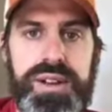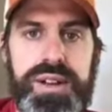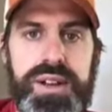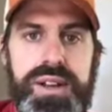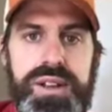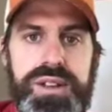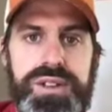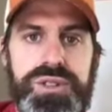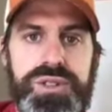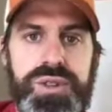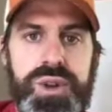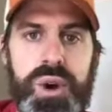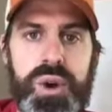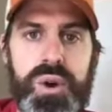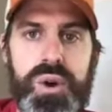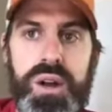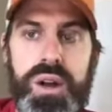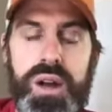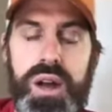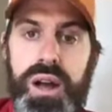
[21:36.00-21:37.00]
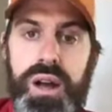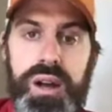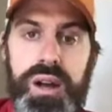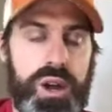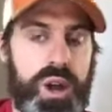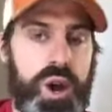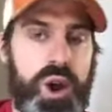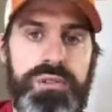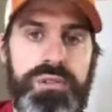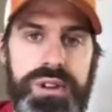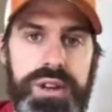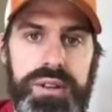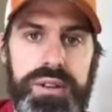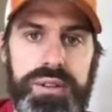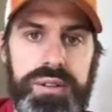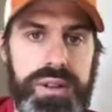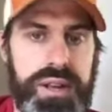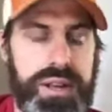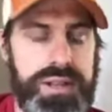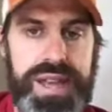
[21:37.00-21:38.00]
So COVID,
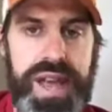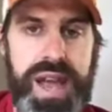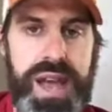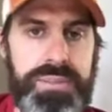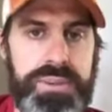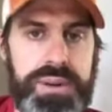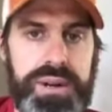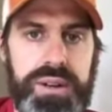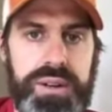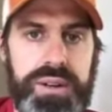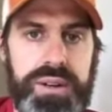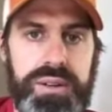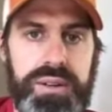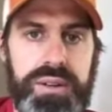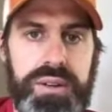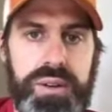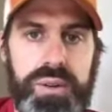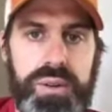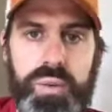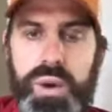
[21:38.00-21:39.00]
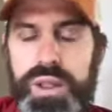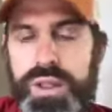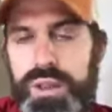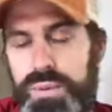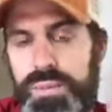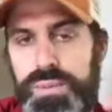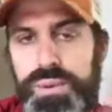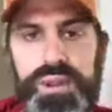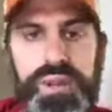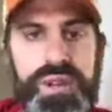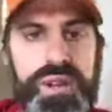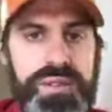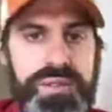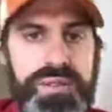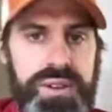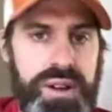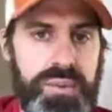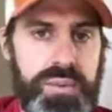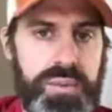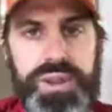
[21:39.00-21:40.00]
it's happening. Whether you believe
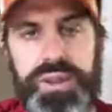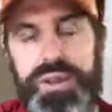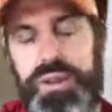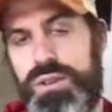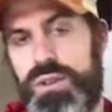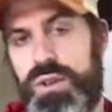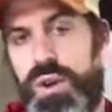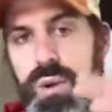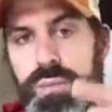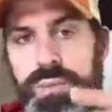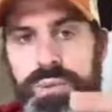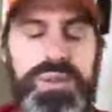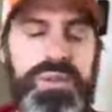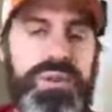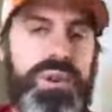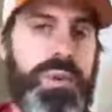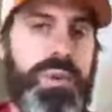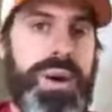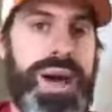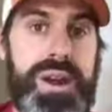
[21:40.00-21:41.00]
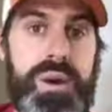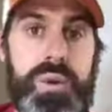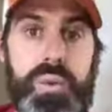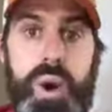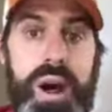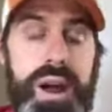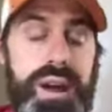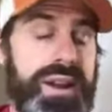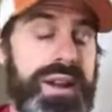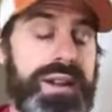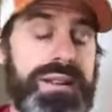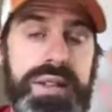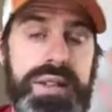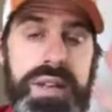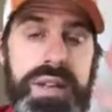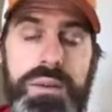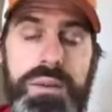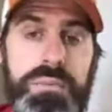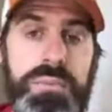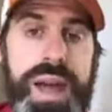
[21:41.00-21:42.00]
in it, whether you don't believe it, no matter what, it's
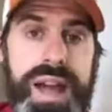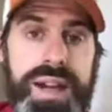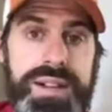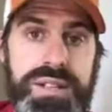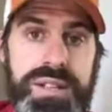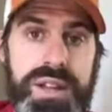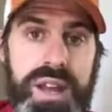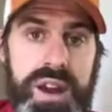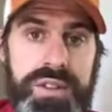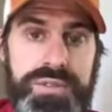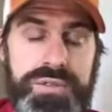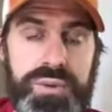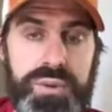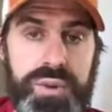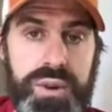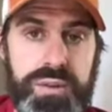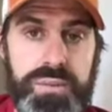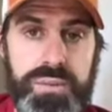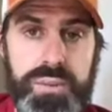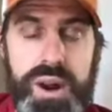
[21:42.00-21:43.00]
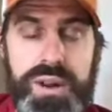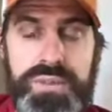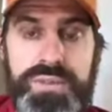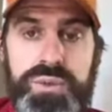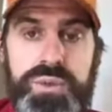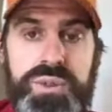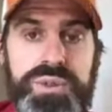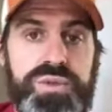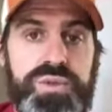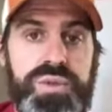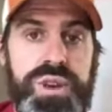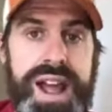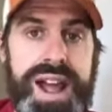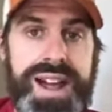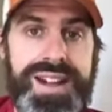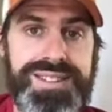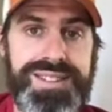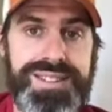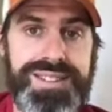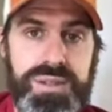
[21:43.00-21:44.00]
impacting everyone. Everyone's
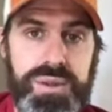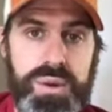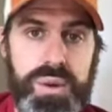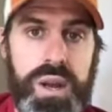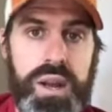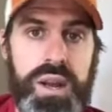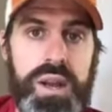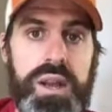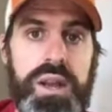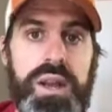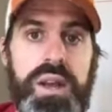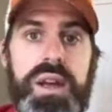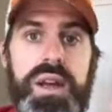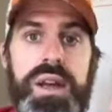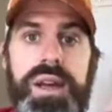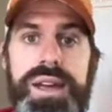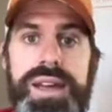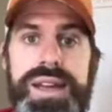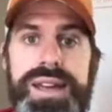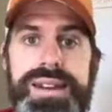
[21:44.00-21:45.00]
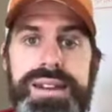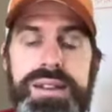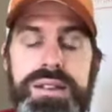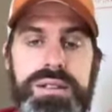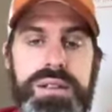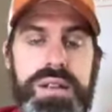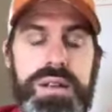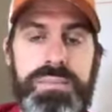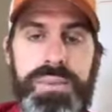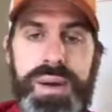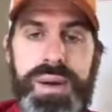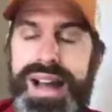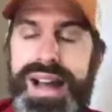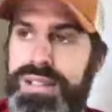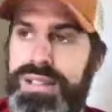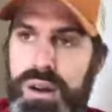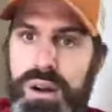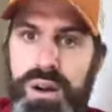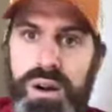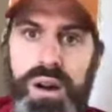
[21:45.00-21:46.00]
reacting to it. It is
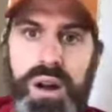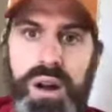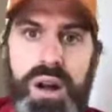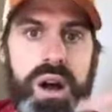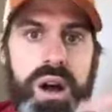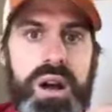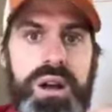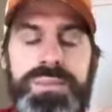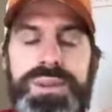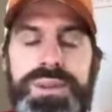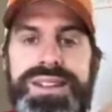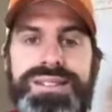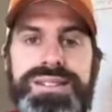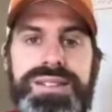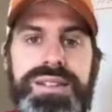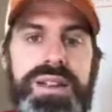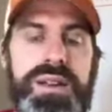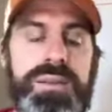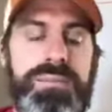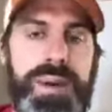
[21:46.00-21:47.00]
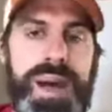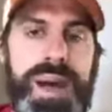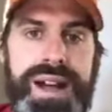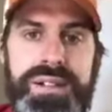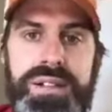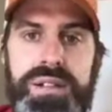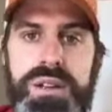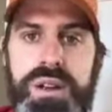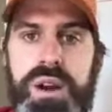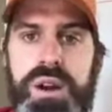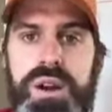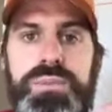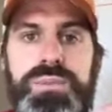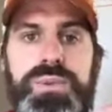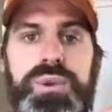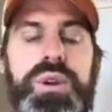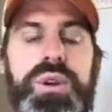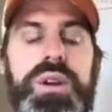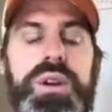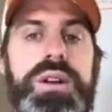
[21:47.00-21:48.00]
impacting our economy. It's impacting our
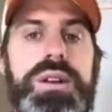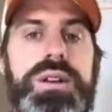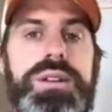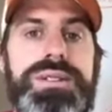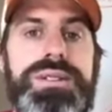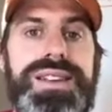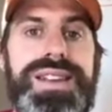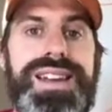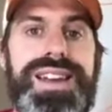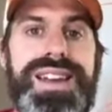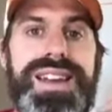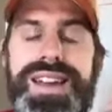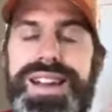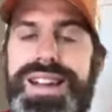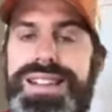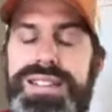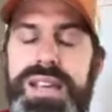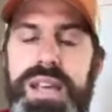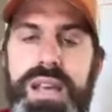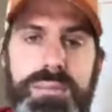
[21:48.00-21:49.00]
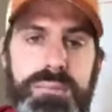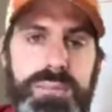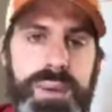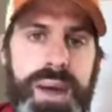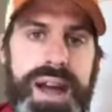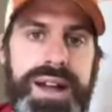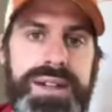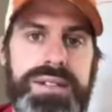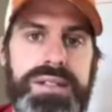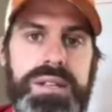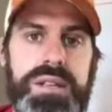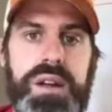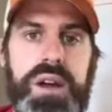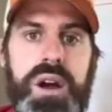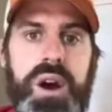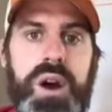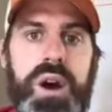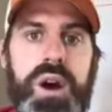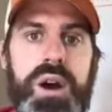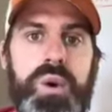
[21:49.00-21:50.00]
communities. It's impacting
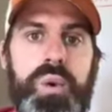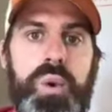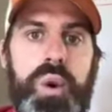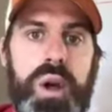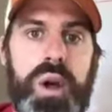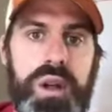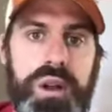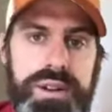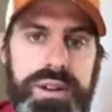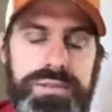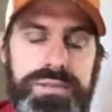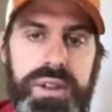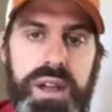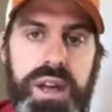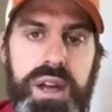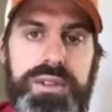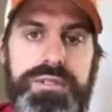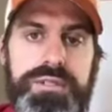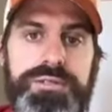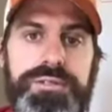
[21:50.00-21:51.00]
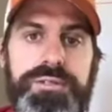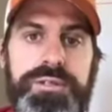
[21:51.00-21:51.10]
our quality of life.